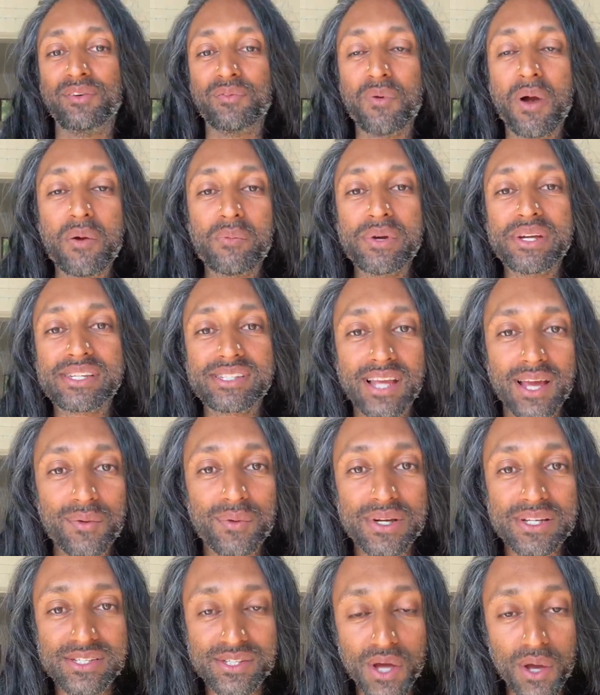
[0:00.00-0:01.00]
When we say
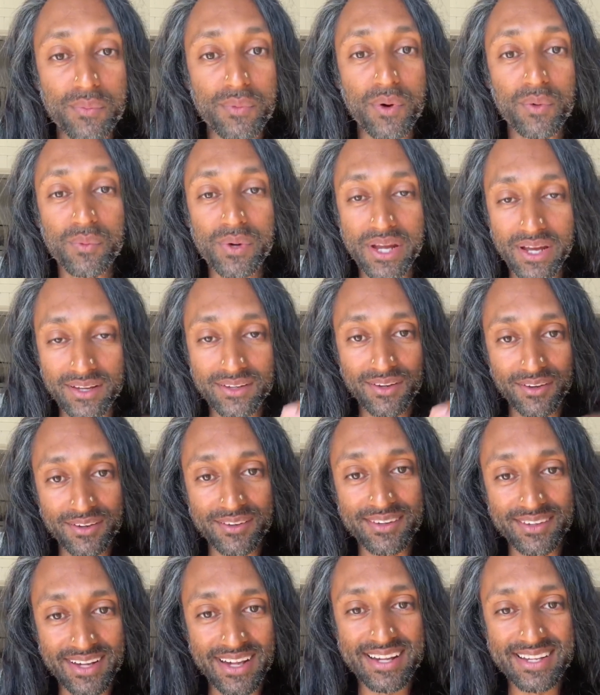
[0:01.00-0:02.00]
we're sober, we are not
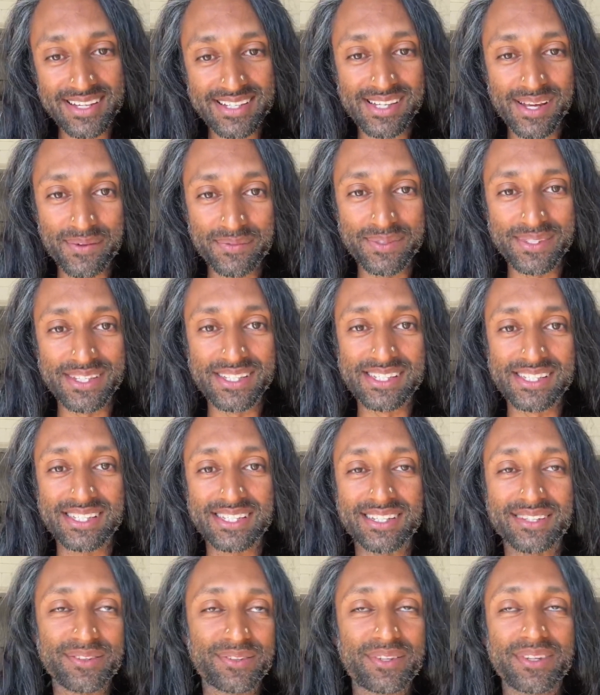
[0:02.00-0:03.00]
on any
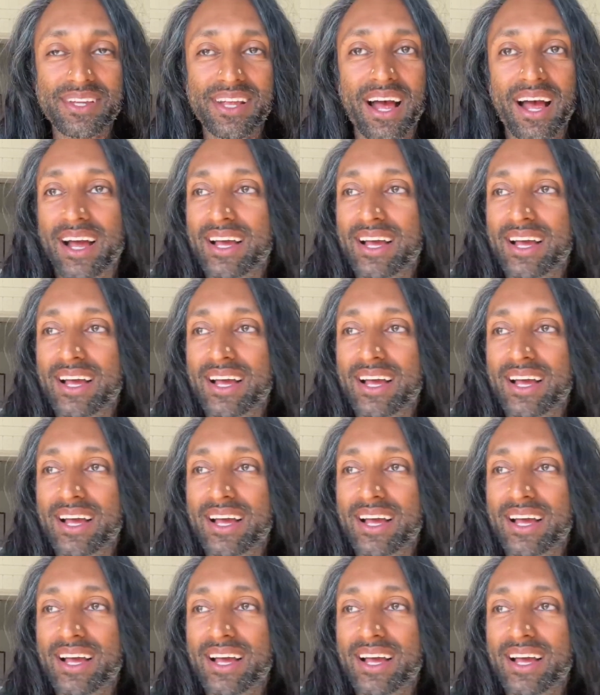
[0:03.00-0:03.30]
substances.